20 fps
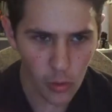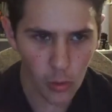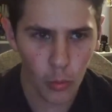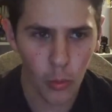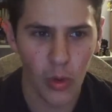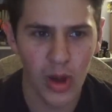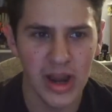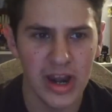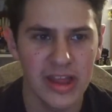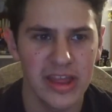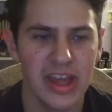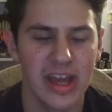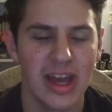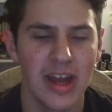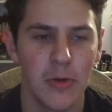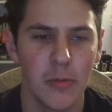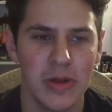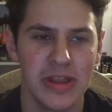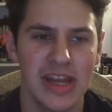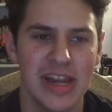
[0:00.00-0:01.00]

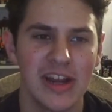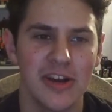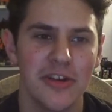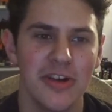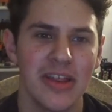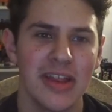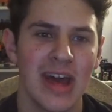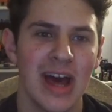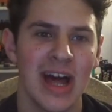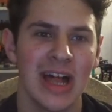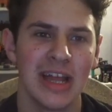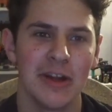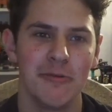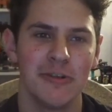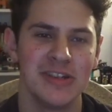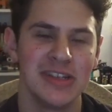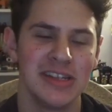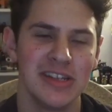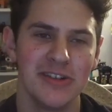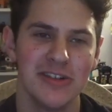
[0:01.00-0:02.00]
when they go to the
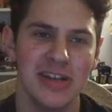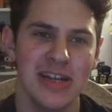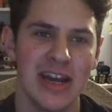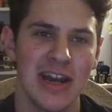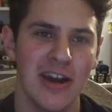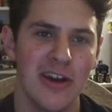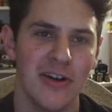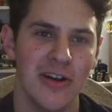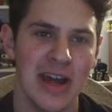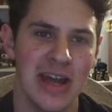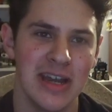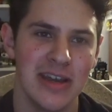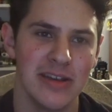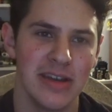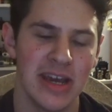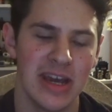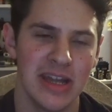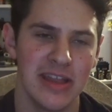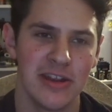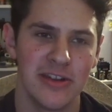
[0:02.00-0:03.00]
Hollywood studio and
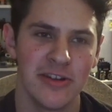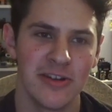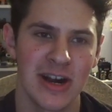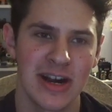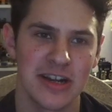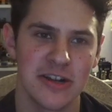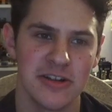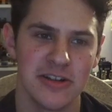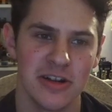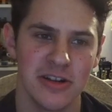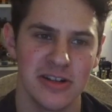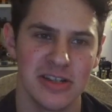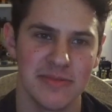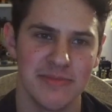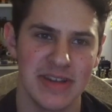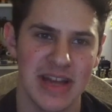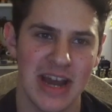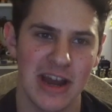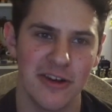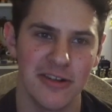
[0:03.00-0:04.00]
the director turns
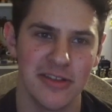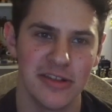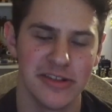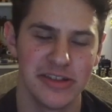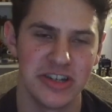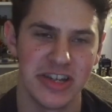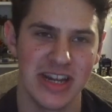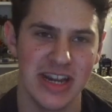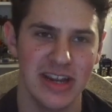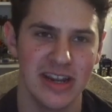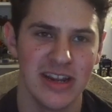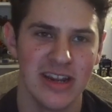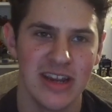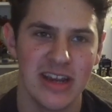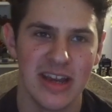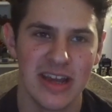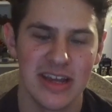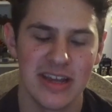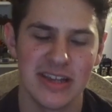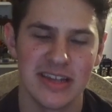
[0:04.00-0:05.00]
them down, she
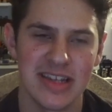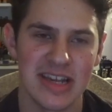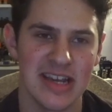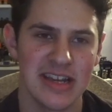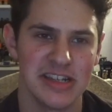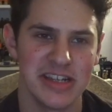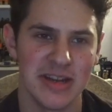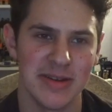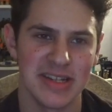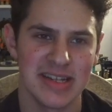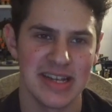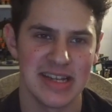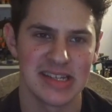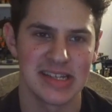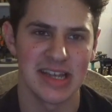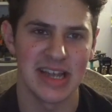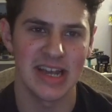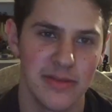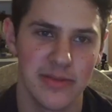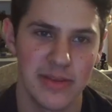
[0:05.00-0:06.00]

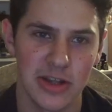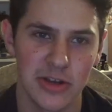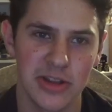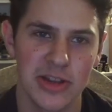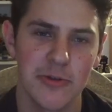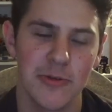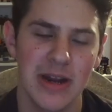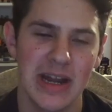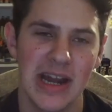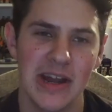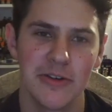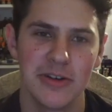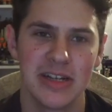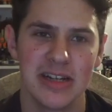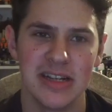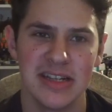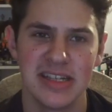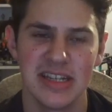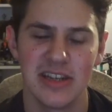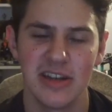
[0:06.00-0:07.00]
says, like, the only way I would
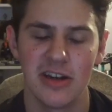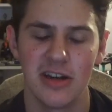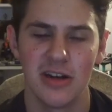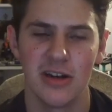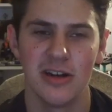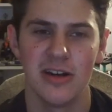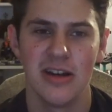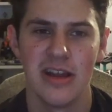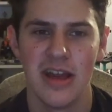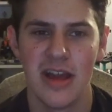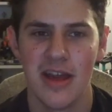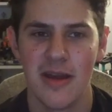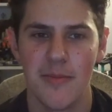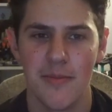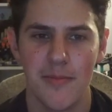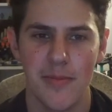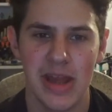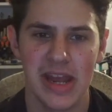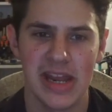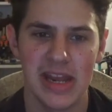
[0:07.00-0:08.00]
consider
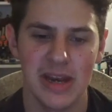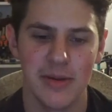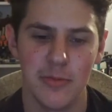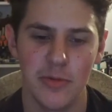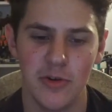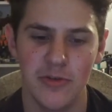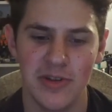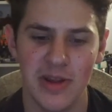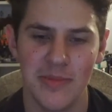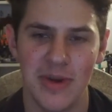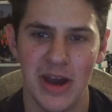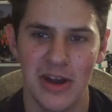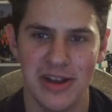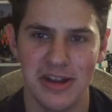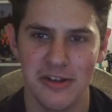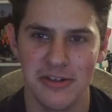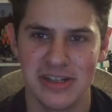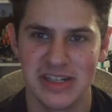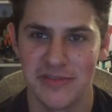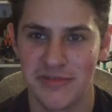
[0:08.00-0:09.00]
making a movie about
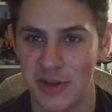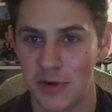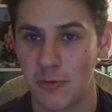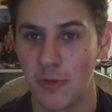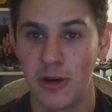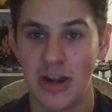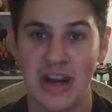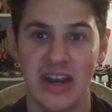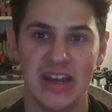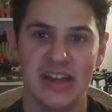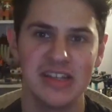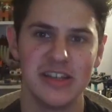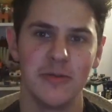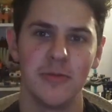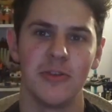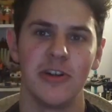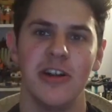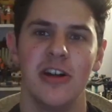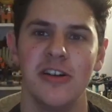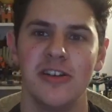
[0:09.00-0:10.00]
you is if there weren't any
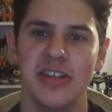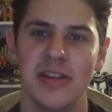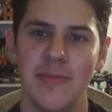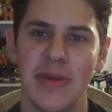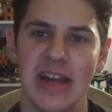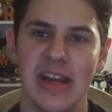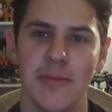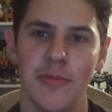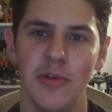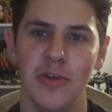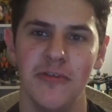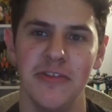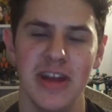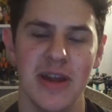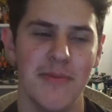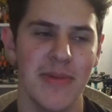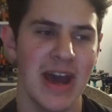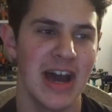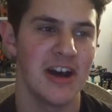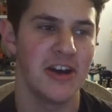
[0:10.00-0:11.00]
superheroes to make a
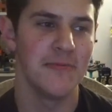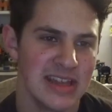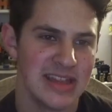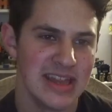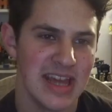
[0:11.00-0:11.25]
movie about.